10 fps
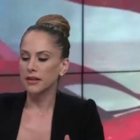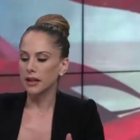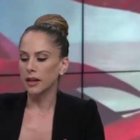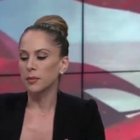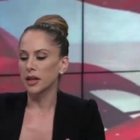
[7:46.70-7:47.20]
at
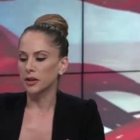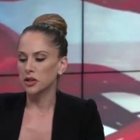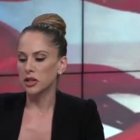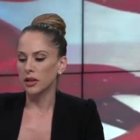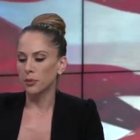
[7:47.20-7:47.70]
the
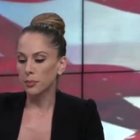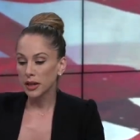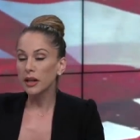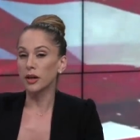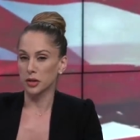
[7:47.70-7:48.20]
image, it
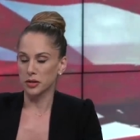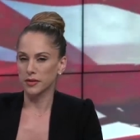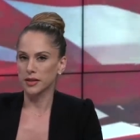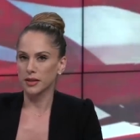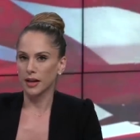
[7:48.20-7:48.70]

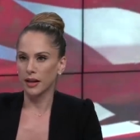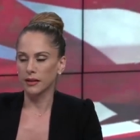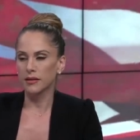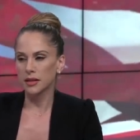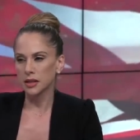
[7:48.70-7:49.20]
appears,
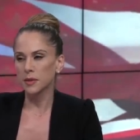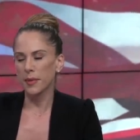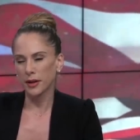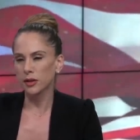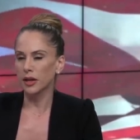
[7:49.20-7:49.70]
and this is
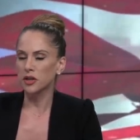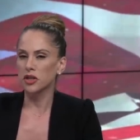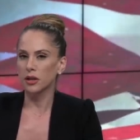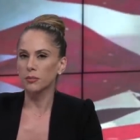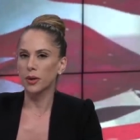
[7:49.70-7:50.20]

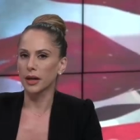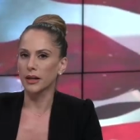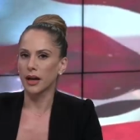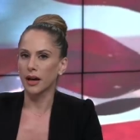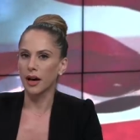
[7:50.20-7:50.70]
speculation,
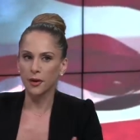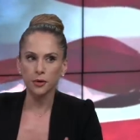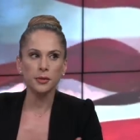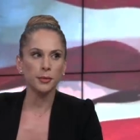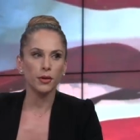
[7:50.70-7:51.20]
but uh,
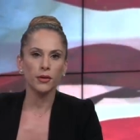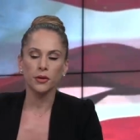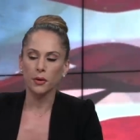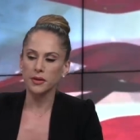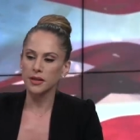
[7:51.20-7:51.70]
other people have
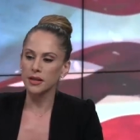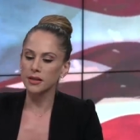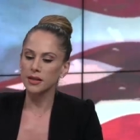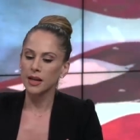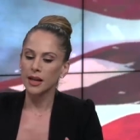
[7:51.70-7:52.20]
noticed
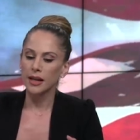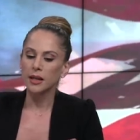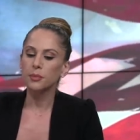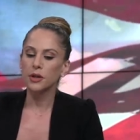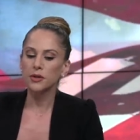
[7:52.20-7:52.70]
this, it
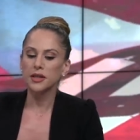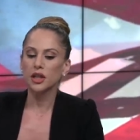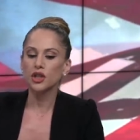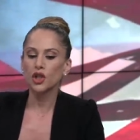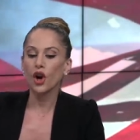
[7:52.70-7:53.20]
appears that he